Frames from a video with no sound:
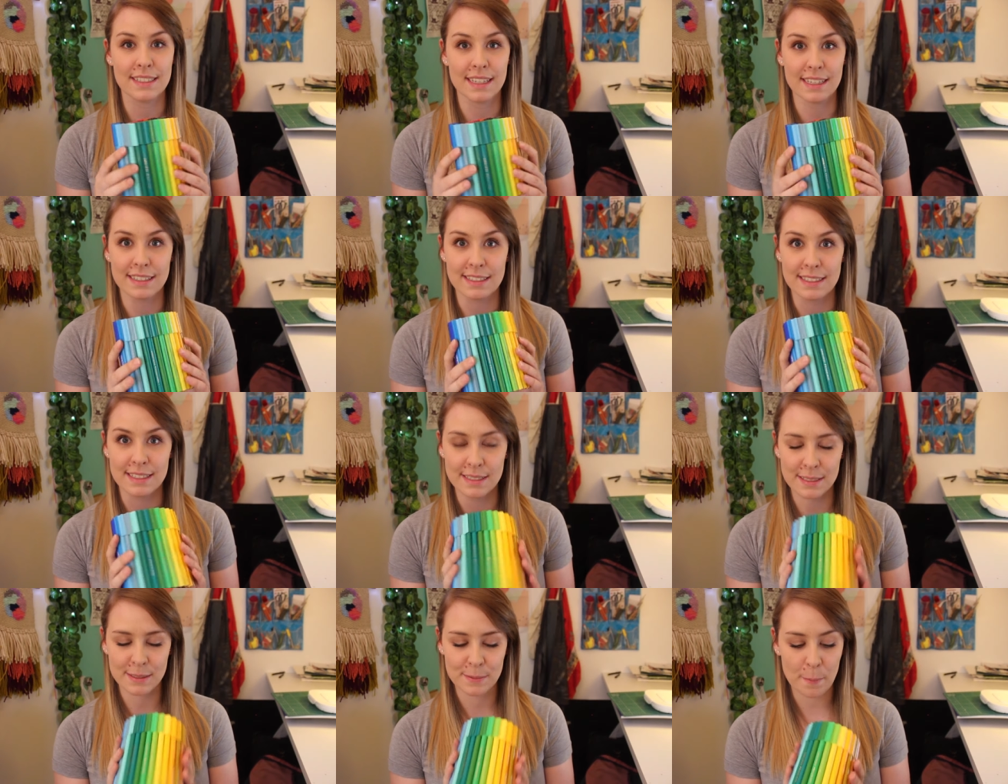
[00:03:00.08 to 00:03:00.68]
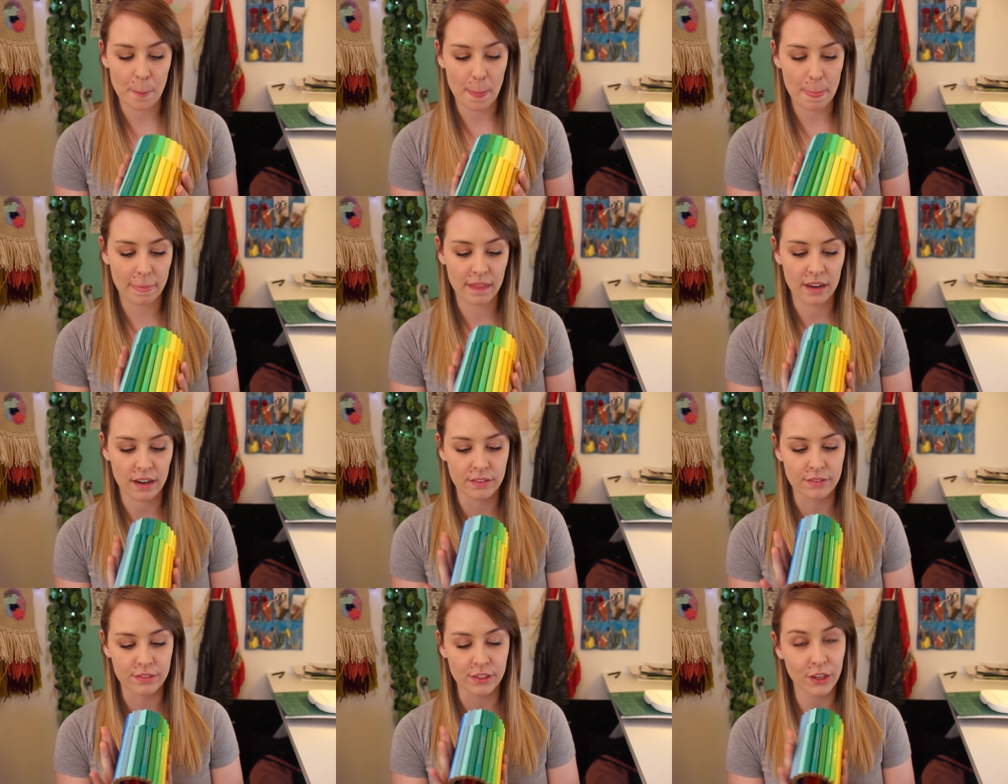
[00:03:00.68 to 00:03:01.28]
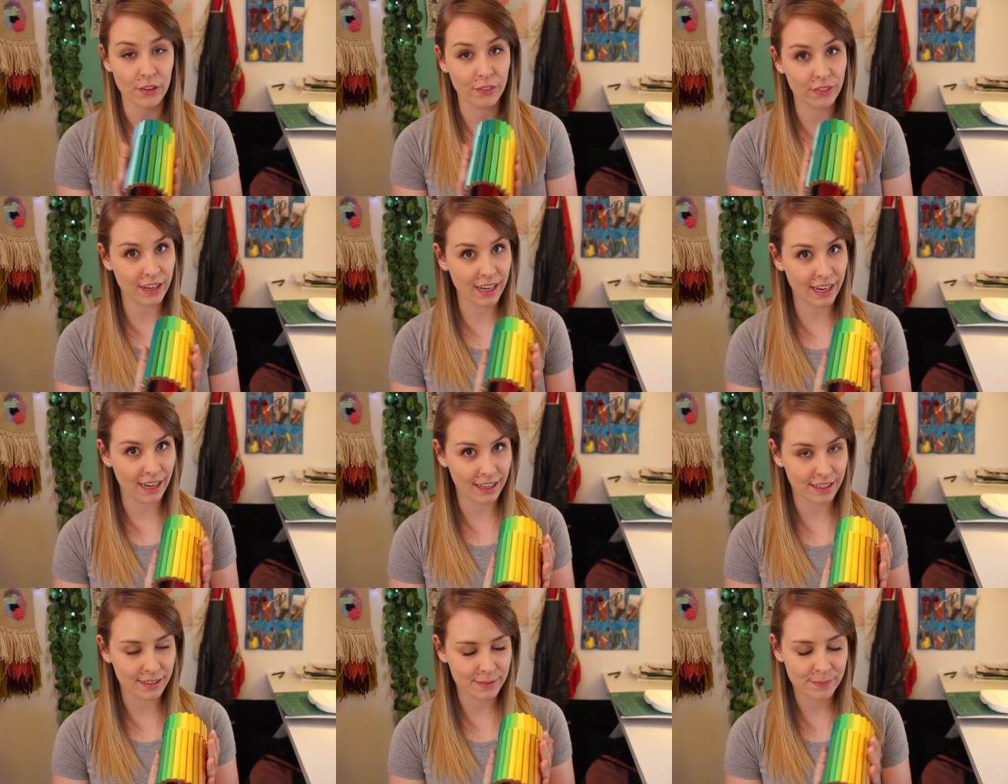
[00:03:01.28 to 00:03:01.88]
textures that I forgot that I
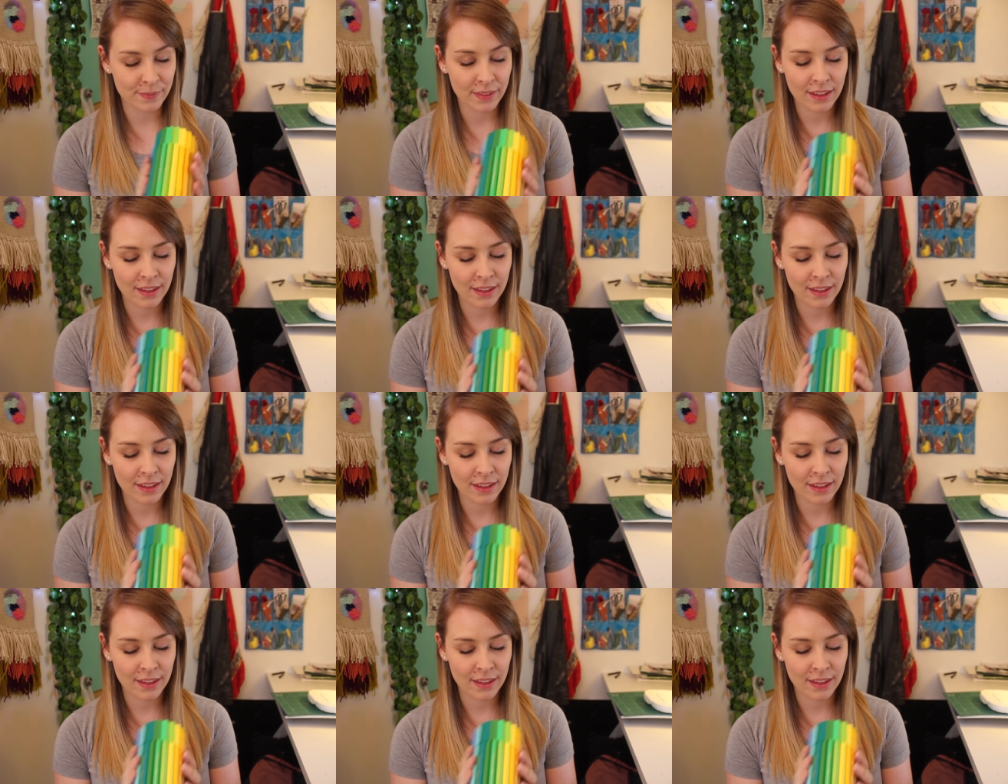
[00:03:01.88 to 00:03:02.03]
had,